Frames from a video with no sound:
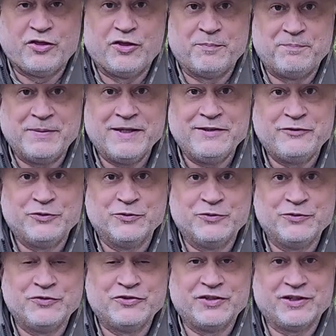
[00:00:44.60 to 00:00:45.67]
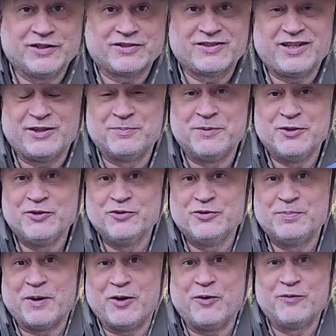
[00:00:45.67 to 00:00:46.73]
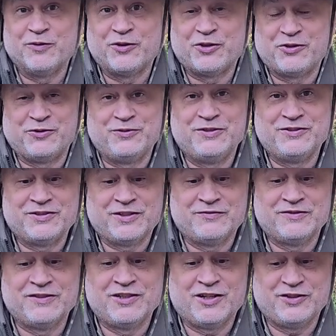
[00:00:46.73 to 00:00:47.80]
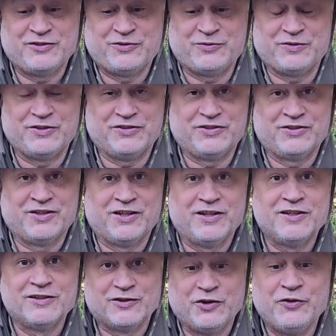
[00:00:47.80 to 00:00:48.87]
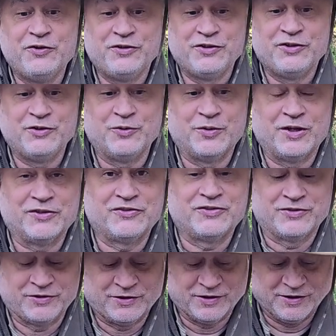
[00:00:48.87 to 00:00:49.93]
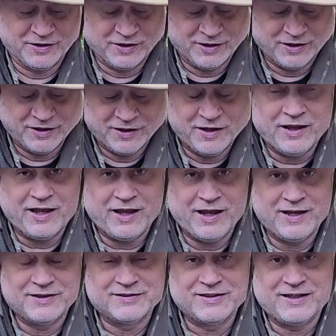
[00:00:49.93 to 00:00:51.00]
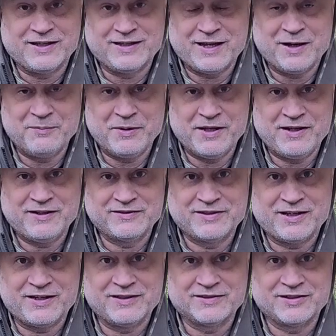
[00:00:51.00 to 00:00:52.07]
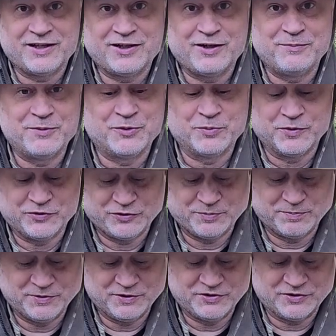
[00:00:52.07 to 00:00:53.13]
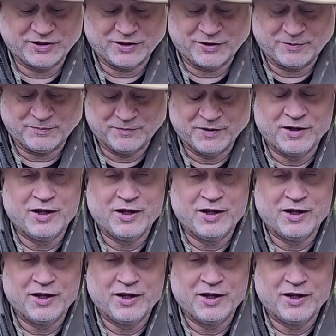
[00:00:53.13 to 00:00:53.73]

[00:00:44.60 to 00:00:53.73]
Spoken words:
The P226 has been used by over 37 countries, including the US, as a combat sidearm as well as a police sidearm.